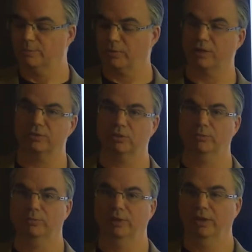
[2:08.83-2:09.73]

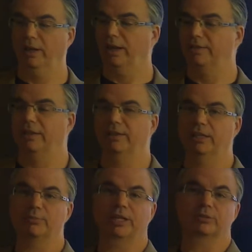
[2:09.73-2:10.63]
peroxisome, and then the
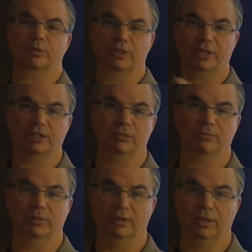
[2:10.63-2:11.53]
endoplasmic reticulum
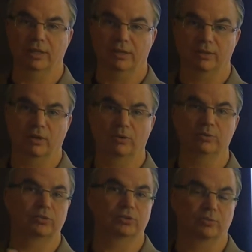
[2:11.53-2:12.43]

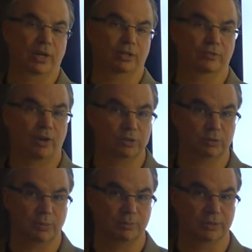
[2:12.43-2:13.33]
goes to regular
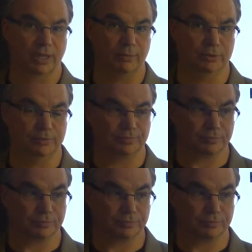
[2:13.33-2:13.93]
phospholipid metabolism.